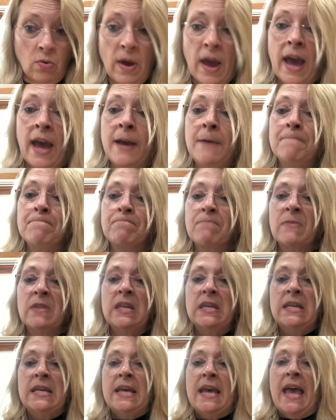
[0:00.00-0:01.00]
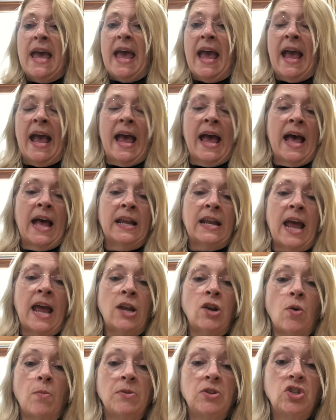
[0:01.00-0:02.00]
okay? And I
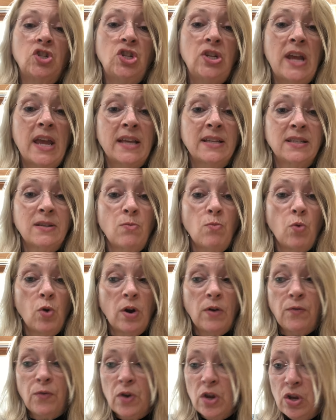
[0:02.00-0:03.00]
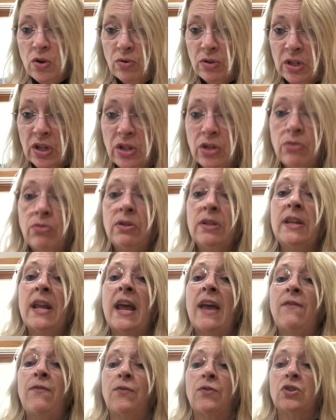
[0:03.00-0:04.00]
know Miss G has some work for you to do
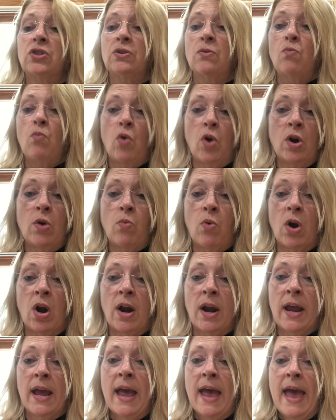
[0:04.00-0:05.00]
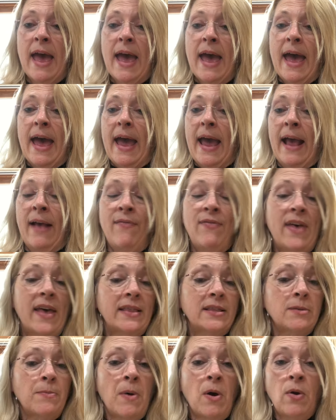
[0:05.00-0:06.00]
today for some word work. And
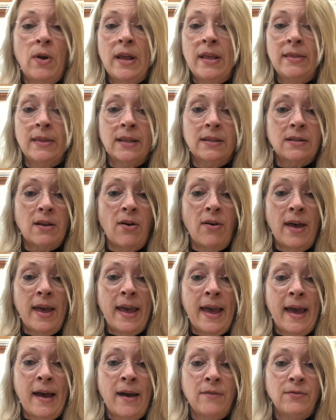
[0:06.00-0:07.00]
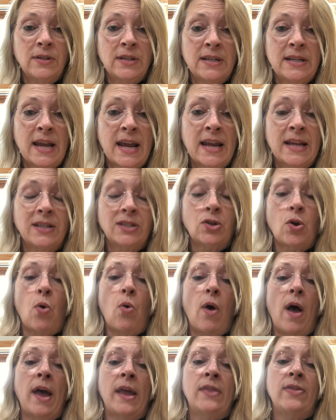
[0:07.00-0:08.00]
that's about it. That's all I have today.
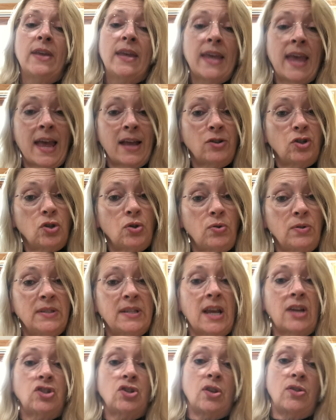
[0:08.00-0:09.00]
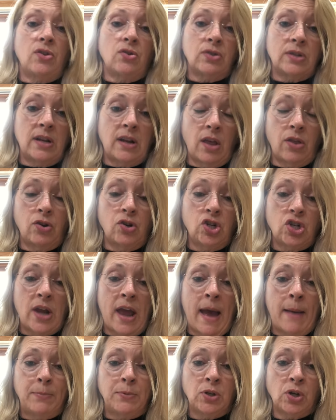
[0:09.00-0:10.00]
So in the Can Choose section, there's another
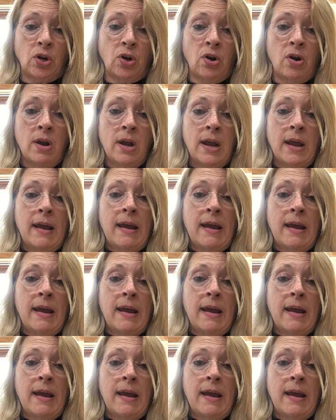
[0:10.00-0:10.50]
chapter